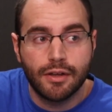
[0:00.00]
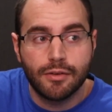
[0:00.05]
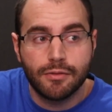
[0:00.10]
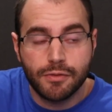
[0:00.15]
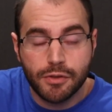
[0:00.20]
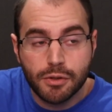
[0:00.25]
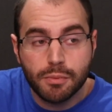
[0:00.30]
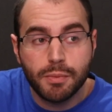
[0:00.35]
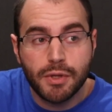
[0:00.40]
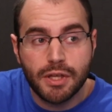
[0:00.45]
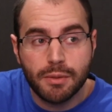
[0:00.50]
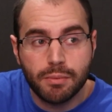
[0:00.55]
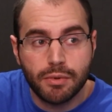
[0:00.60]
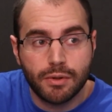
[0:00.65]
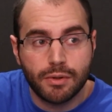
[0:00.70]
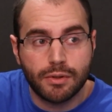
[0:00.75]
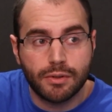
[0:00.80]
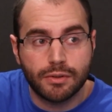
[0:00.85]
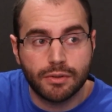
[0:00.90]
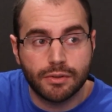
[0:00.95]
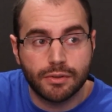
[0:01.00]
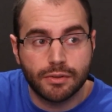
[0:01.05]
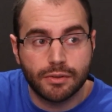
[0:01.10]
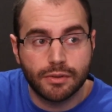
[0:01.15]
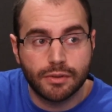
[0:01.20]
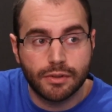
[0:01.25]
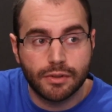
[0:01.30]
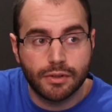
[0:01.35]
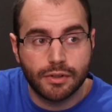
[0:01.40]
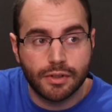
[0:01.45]
few people
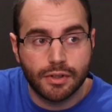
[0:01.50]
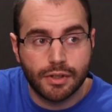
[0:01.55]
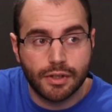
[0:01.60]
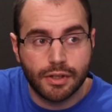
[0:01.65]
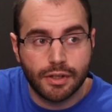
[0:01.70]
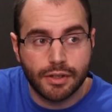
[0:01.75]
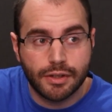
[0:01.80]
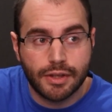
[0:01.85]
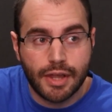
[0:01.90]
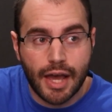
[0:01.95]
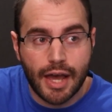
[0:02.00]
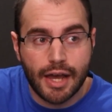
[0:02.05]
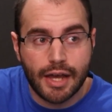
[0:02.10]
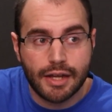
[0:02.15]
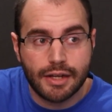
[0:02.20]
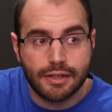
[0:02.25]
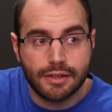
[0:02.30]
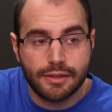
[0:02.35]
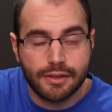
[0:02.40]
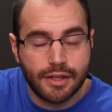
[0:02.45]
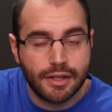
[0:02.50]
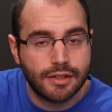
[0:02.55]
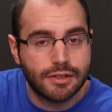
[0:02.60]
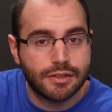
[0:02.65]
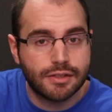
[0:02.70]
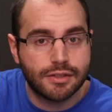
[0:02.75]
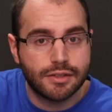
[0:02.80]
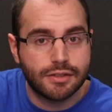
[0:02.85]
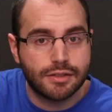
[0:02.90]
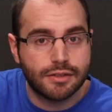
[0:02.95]
that
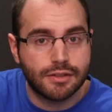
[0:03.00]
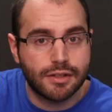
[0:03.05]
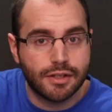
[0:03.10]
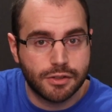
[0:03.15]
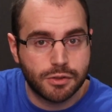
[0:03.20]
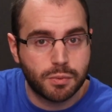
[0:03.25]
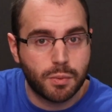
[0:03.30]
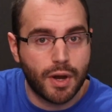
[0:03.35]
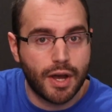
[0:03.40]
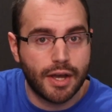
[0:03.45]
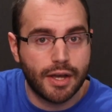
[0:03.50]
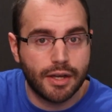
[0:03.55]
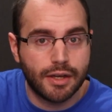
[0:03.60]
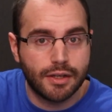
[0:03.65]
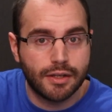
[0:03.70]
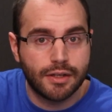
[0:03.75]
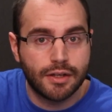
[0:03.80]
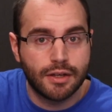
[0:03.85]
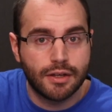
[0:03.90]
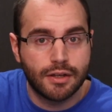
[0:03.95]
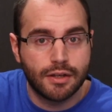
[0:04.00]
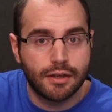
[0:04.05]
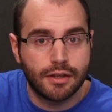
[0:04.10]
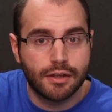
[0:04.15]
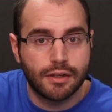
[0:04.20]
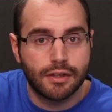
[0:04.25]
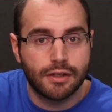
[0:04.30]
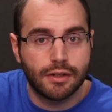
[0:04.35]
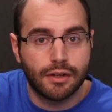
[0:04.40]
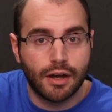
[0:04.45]
thinks this way
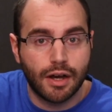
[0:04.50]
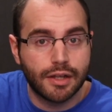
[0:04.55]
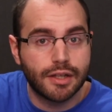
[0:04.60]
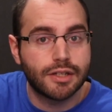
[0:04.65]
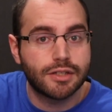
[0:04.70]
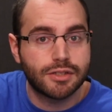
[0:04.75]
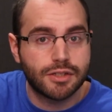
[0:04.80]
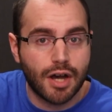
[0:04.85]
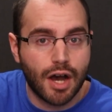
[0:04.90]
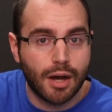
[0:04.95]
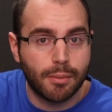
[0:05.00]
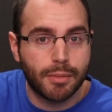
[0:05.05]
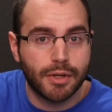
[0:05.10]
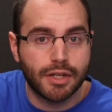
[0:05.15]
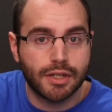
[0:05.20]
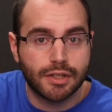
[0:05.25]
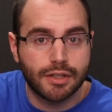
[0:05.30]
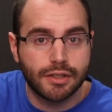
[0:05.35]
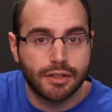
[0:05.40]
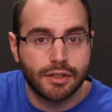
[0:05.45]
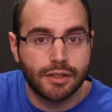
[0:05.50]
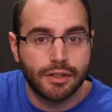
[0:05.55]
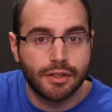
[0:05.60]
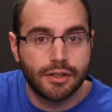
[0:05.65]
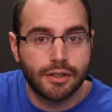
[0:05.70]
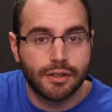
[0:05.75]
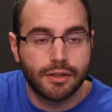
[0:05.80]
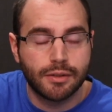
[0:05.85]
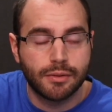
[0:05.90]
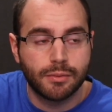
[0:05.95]
on this topic,
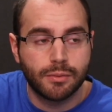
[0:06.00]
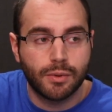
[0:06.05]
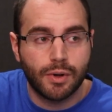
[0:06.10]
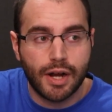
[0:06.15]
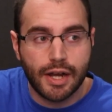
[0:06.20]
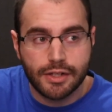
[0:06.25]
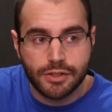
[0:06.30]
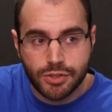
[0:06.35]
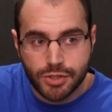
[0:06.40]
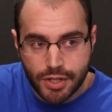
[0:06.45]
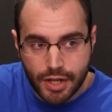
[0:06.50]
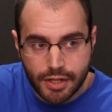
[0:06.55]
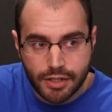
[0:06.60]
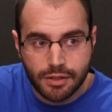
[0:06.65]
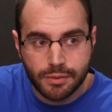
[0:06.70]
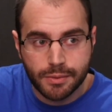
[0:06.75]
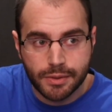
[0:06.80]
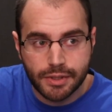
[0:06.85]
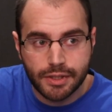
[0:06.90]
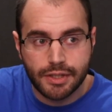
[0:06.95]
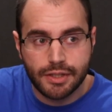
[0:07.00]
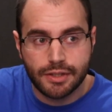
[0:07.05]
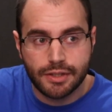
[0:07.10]
where I genuinely